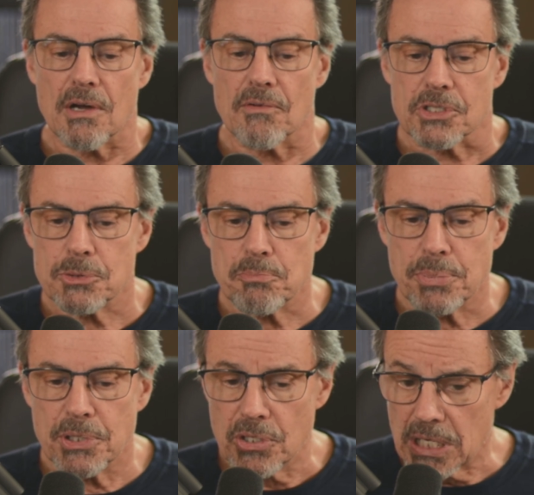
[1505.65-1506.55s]
of
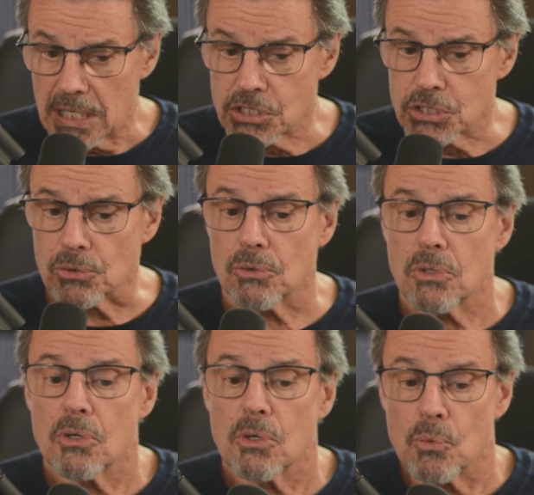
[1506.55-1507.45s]

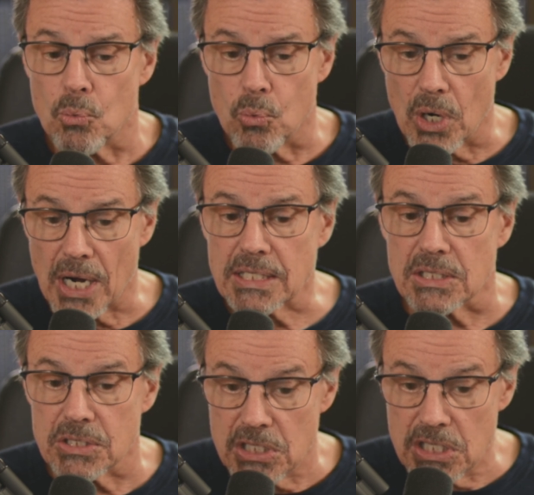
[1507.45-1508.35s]
experiential
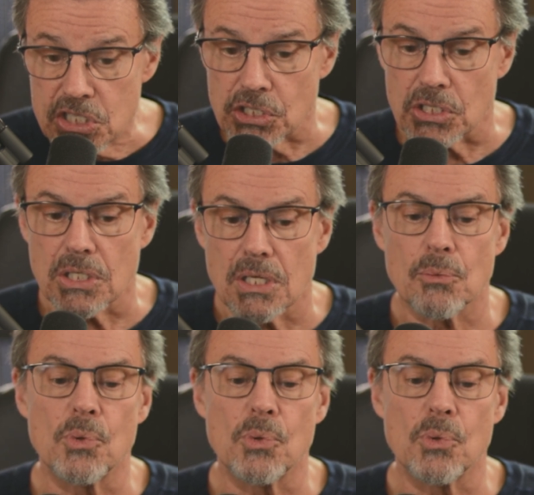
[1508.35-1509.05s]
recognition